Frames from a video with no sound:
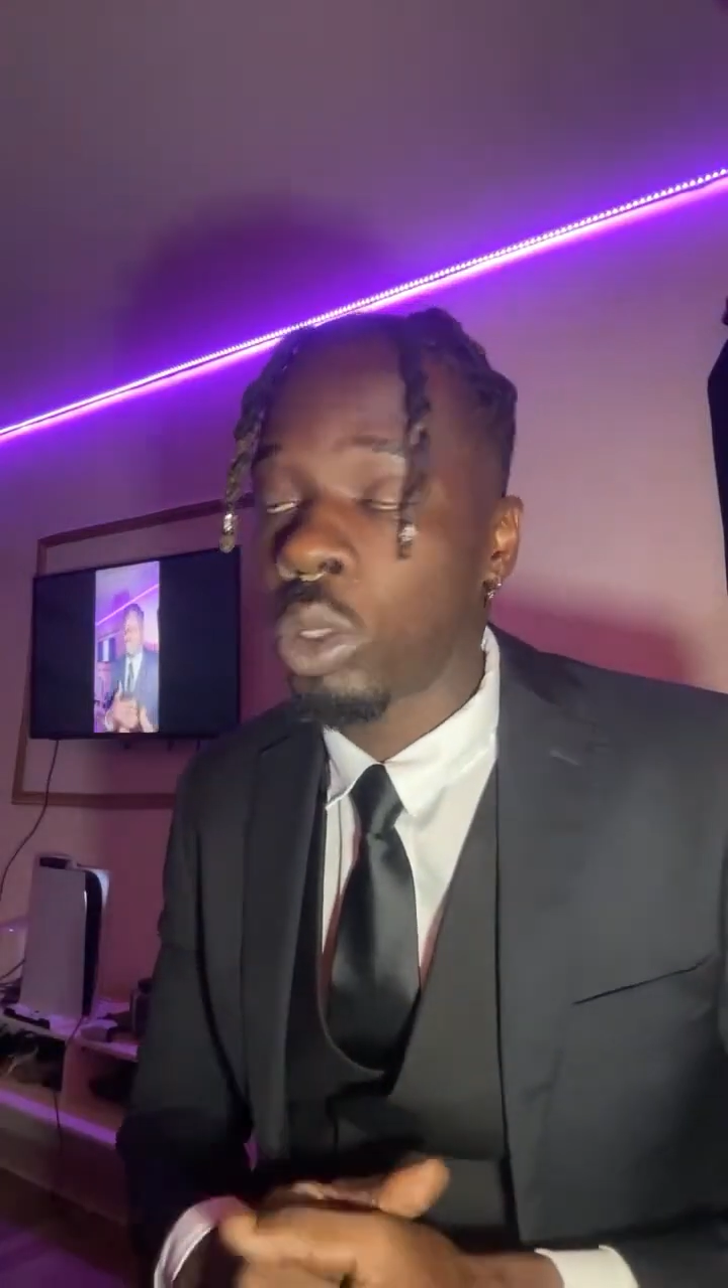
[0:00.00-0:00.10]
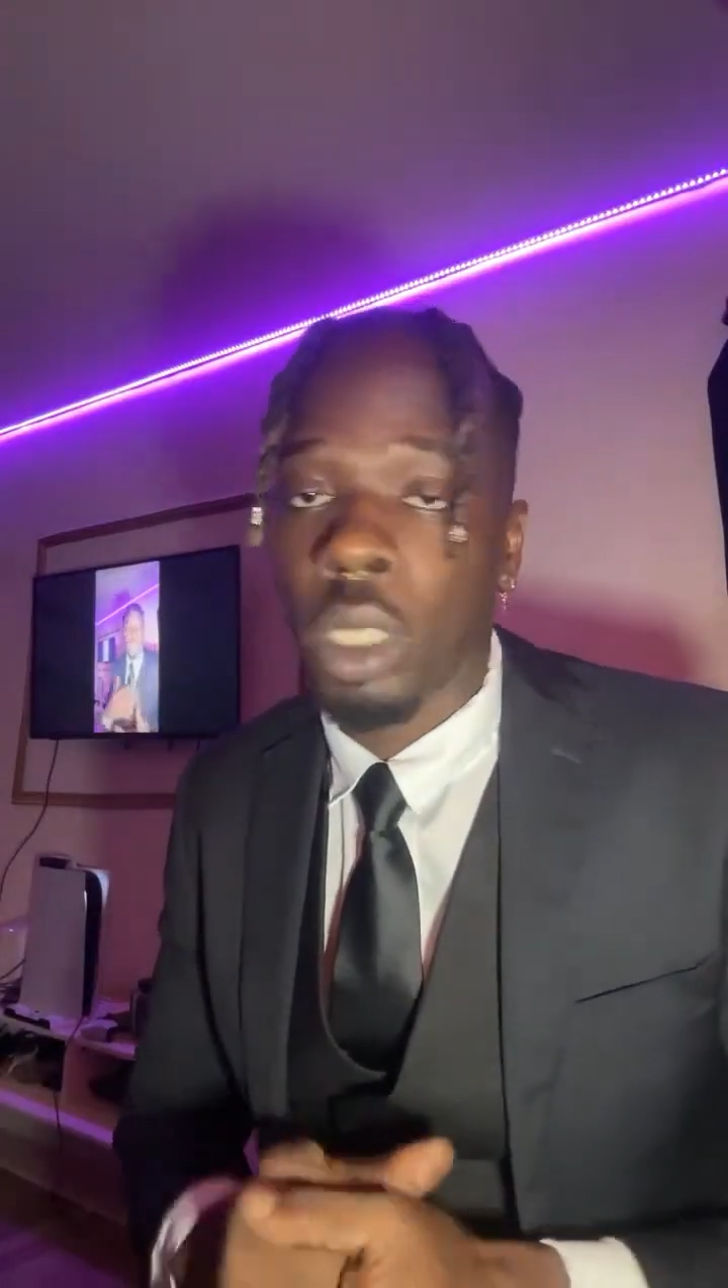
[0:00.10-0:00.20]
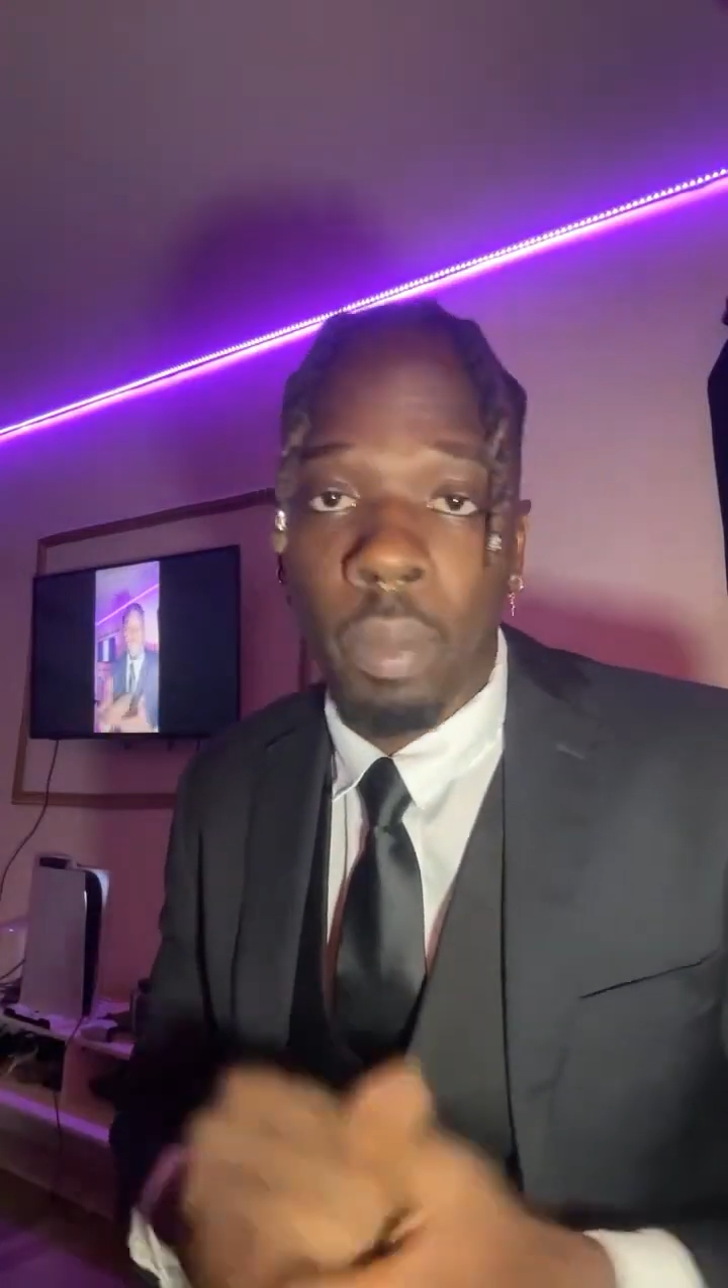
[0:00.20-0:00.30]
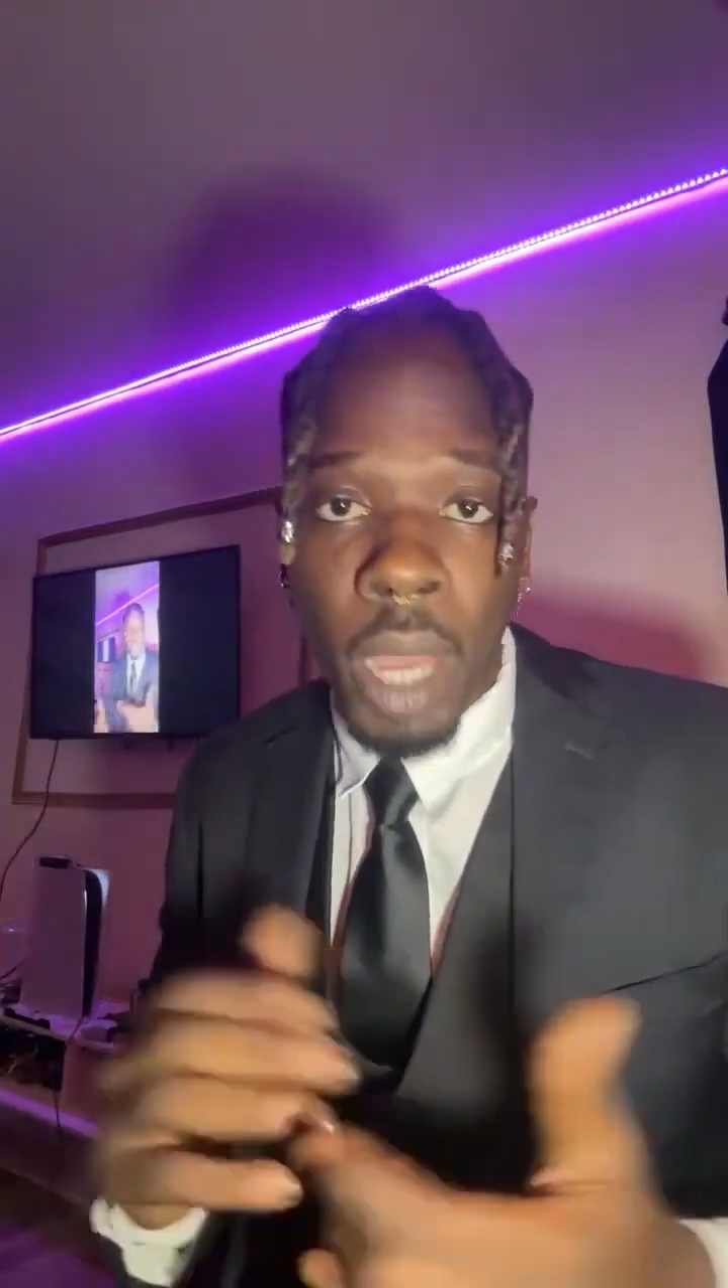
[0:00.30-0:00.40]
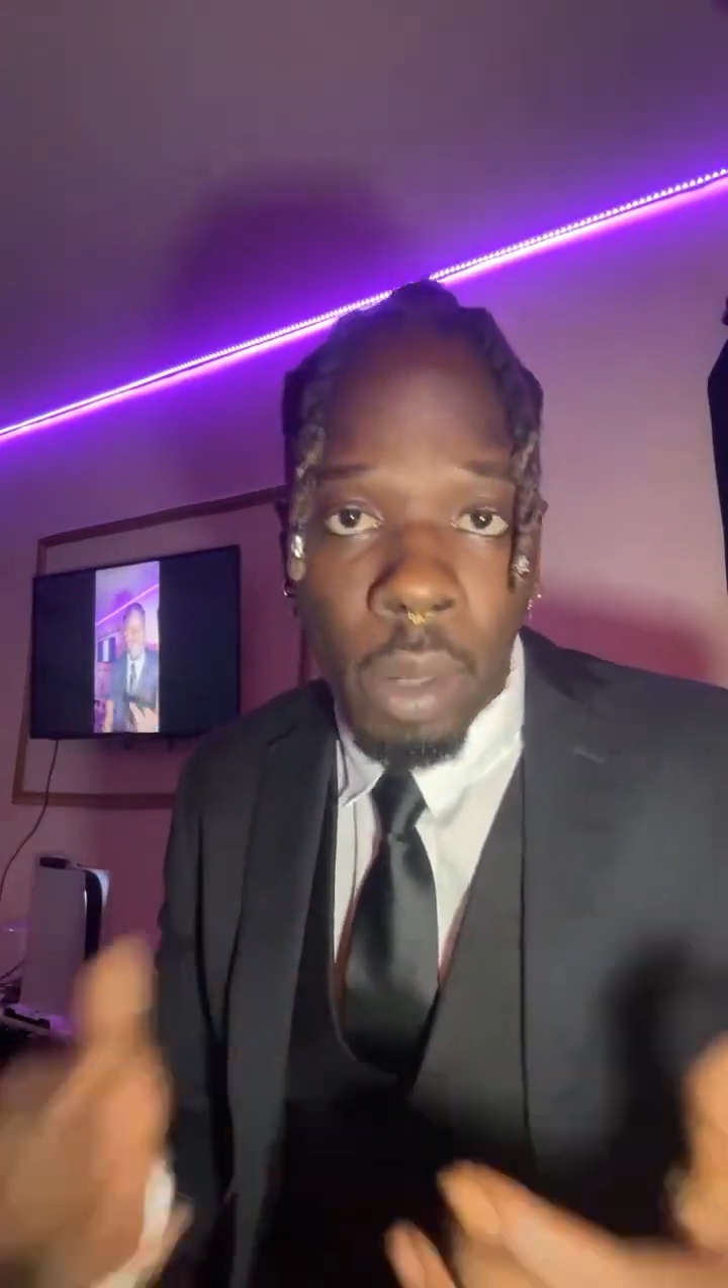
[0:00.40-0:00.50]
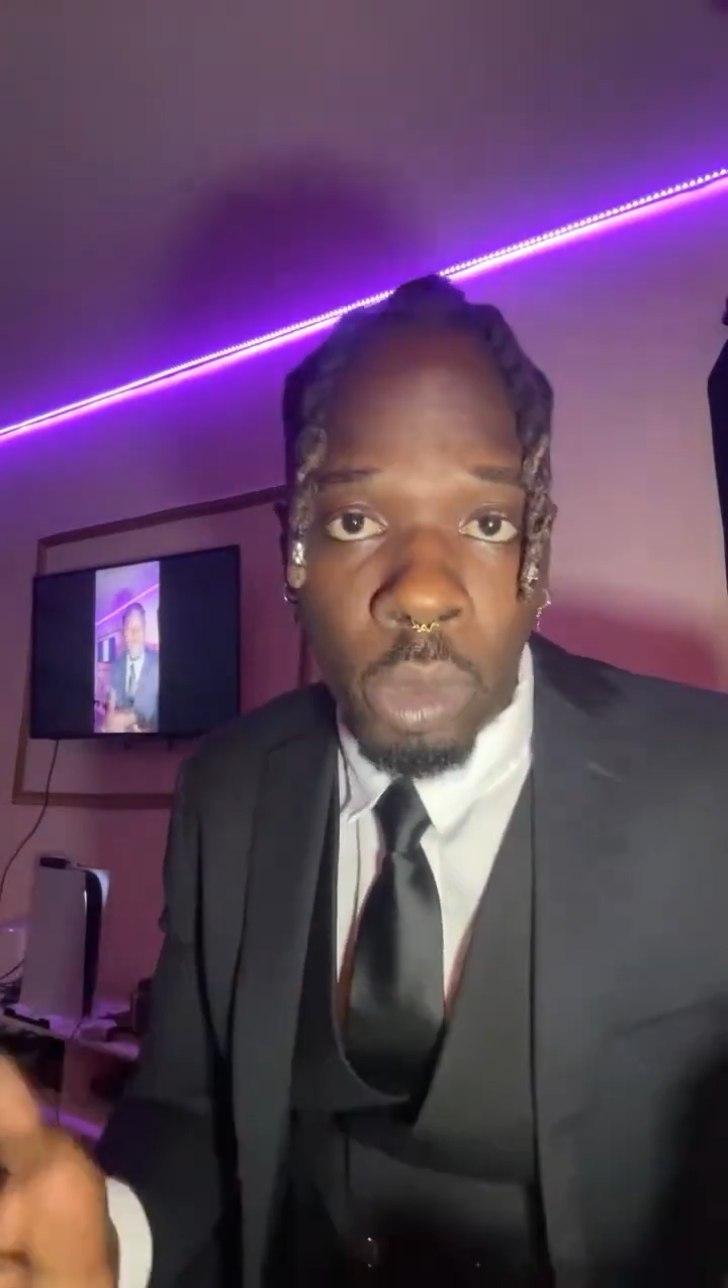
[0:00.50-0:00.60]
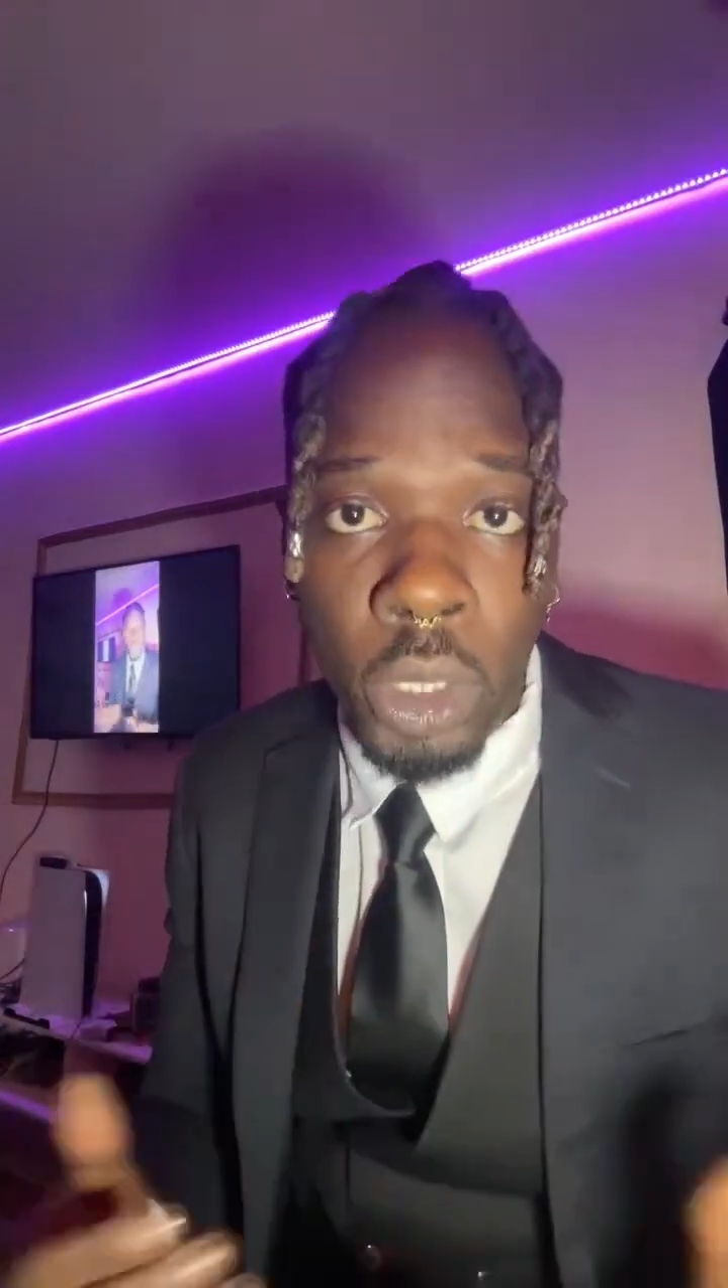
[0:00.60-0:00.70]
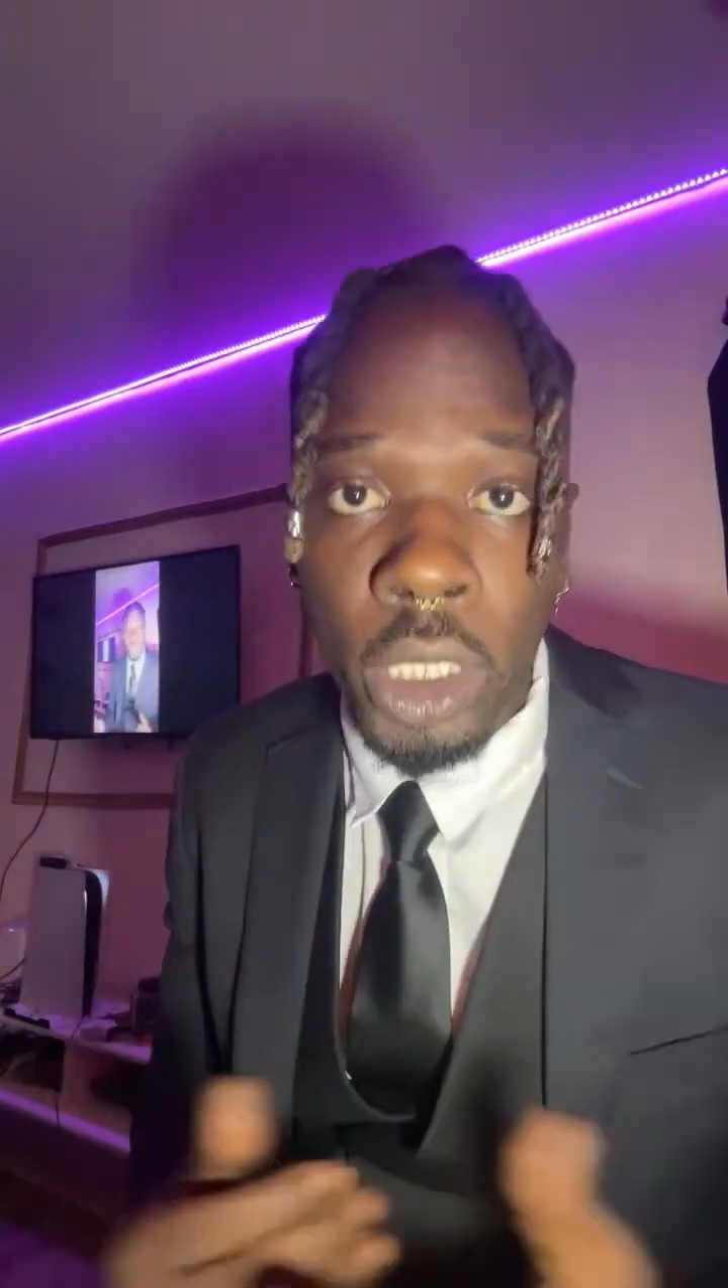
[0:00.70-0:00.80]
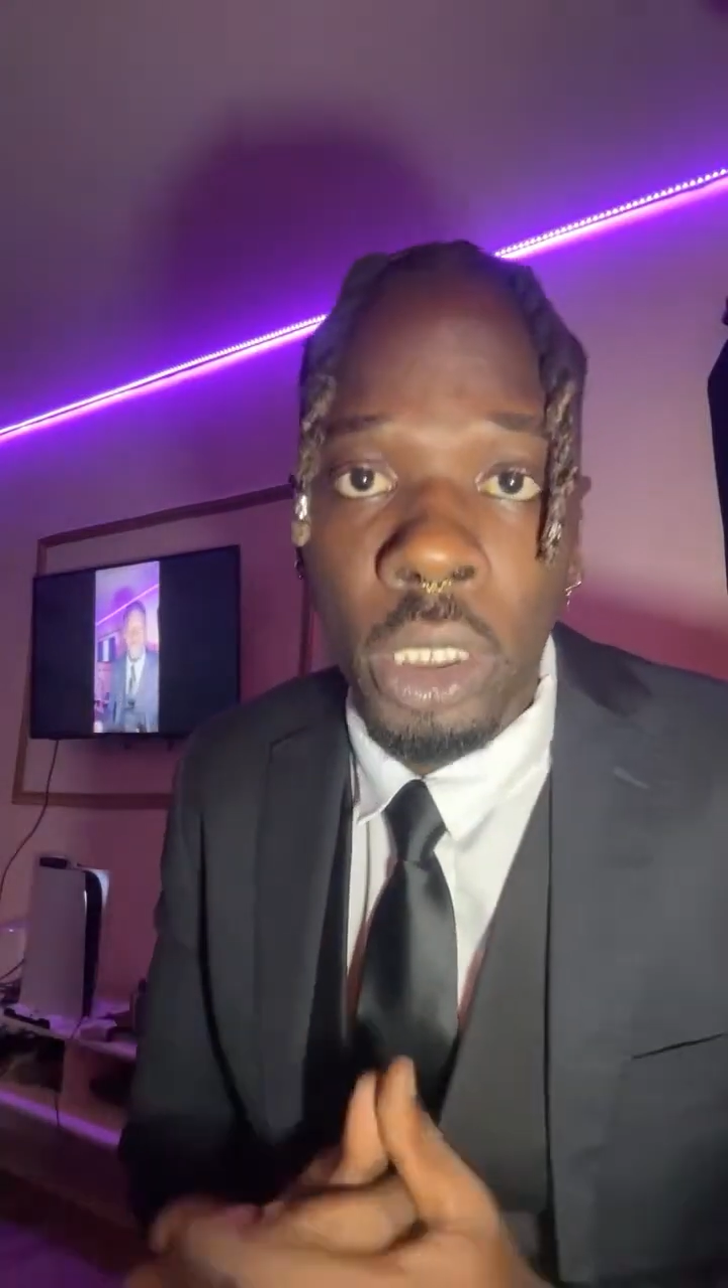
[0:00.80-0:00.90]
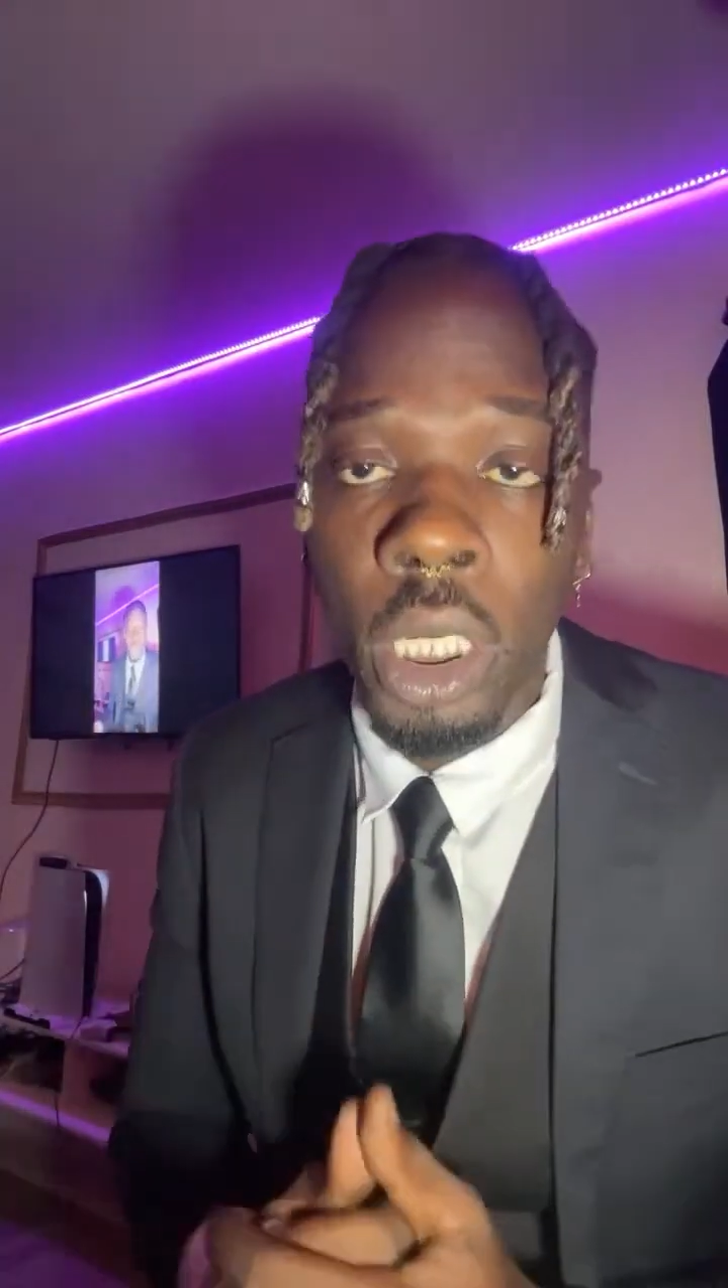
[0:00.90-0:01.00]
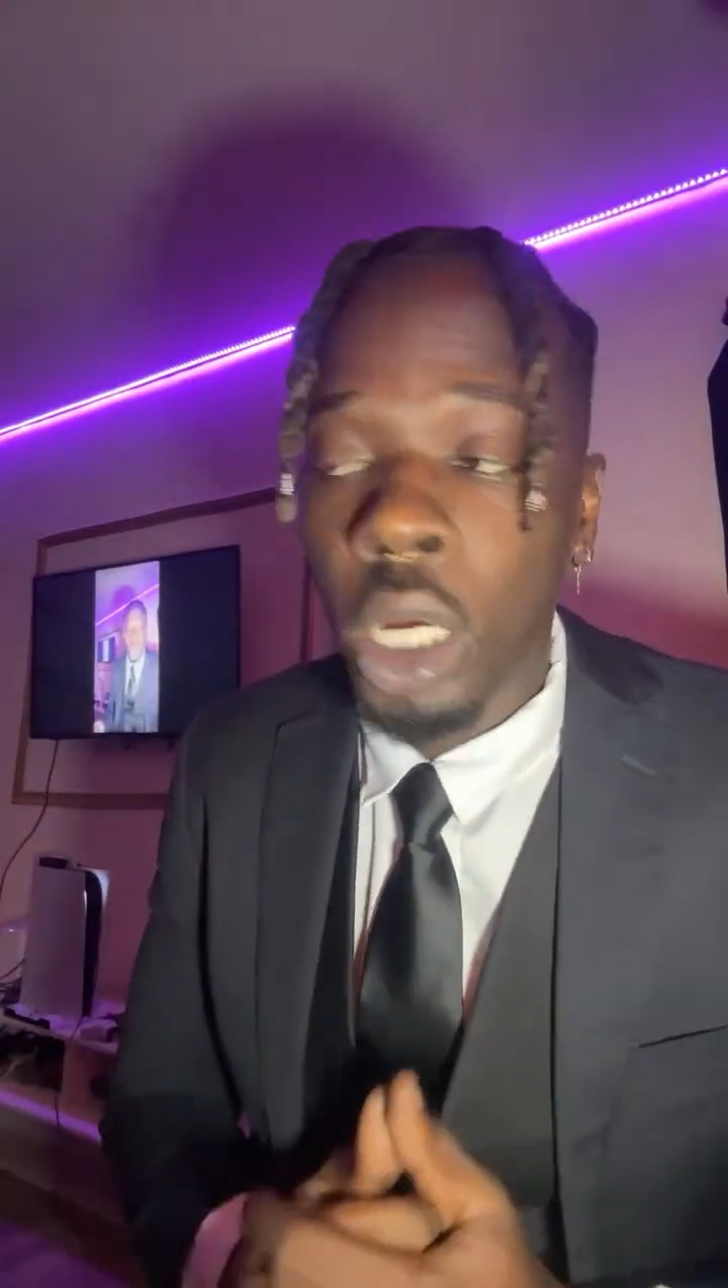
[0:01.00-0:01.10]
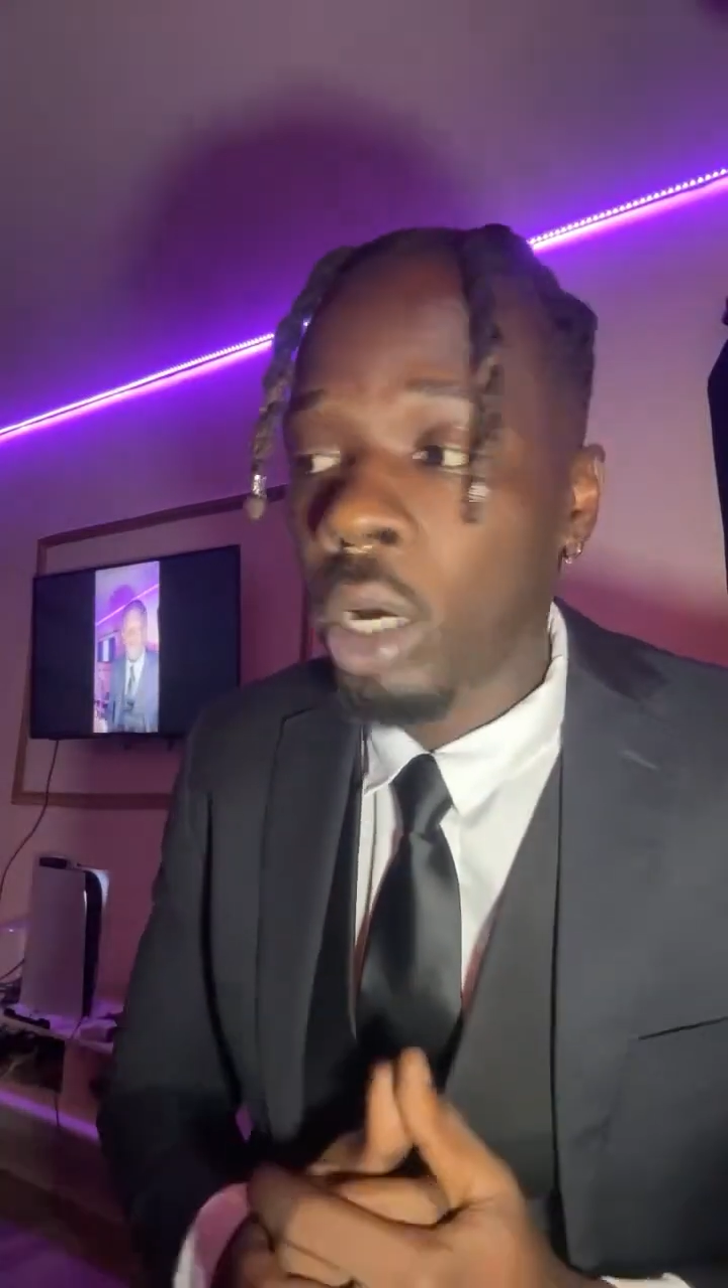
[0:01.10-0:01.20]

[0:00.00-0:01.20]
the memories